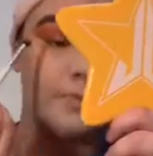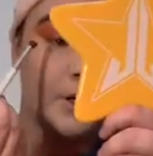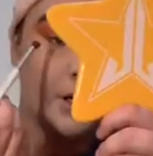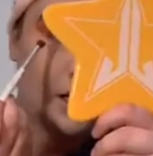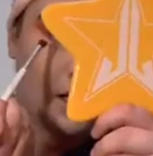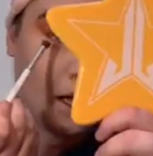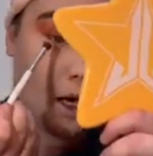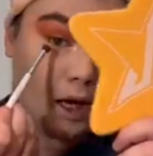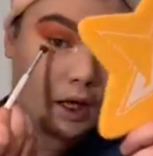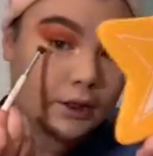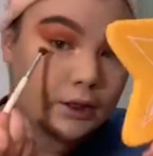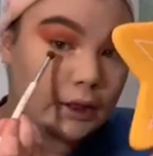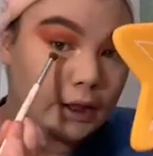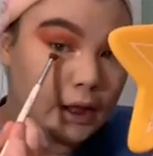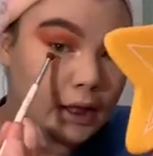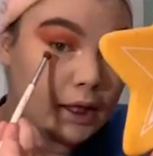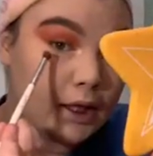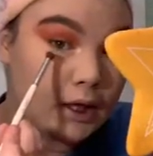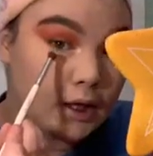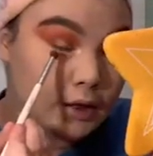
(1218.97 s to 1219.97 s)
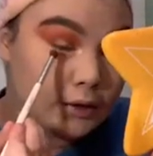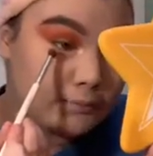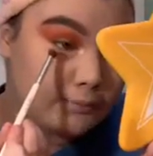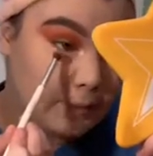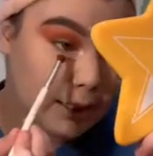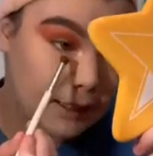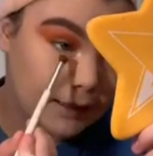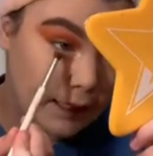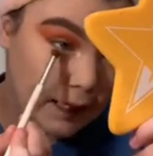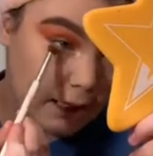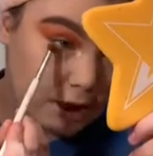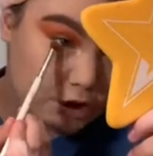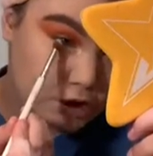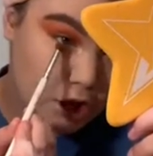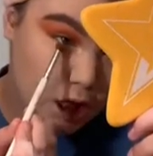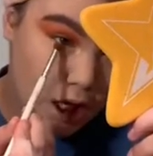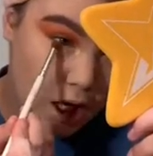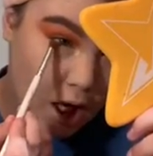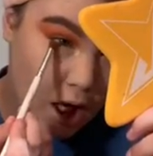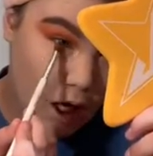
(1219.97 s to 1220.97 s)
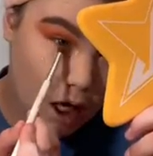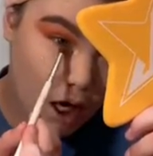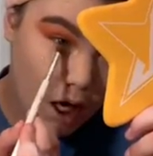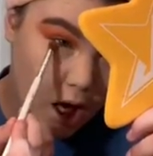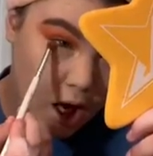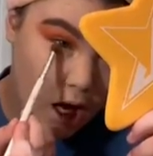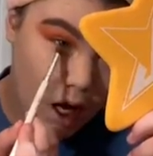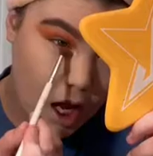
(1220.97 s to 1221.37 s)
put it underneath my lash line